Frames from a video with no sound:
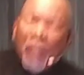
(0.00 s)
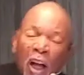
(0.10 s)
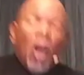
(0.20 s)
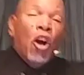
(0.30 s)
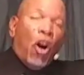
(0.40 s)

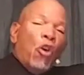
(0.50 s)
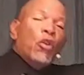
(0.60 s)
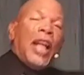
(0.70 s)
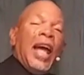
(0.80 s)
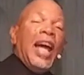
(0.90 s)

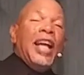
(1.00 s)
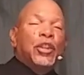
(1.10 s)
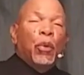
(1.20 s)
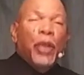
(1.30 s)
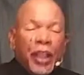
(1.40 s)
on last
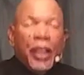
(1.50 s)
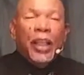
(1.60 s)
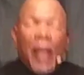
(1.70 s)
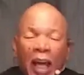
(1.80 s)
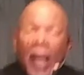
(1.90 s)

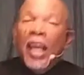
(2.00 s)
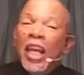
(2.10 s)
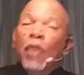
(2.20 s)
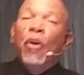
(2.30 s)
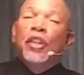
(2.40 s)
week,
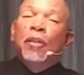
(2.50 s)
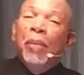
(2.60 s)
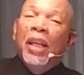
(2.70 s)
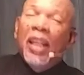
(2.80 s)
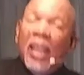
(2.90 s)
it was
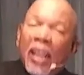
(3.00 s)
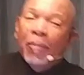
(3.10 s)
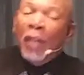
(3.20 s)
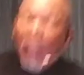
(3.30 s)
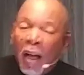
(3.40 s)
meant